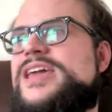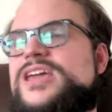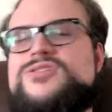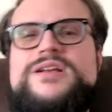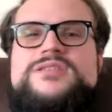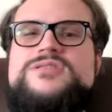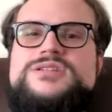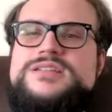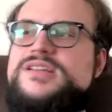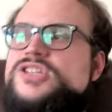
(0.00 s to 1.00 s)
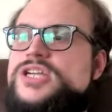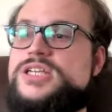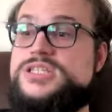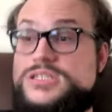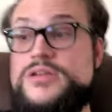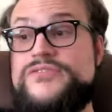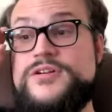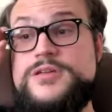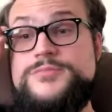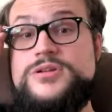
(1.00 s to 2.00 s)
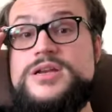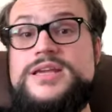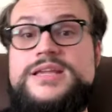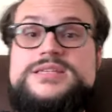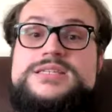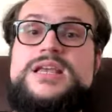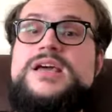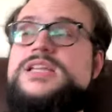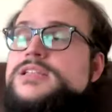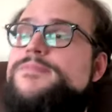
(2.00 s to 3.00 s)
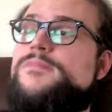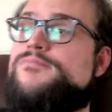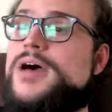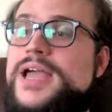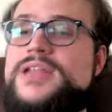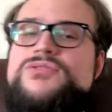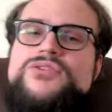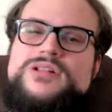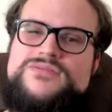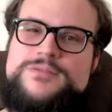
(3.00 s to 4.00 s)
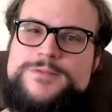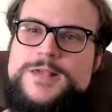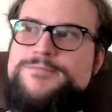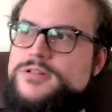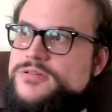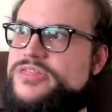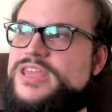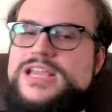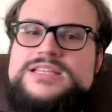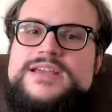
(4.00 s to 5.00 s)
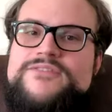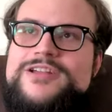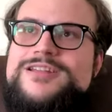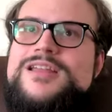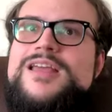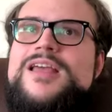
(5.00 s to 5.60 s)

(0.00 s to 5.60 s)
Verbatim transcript: and create those niches for communities to be mindful of the people who think different.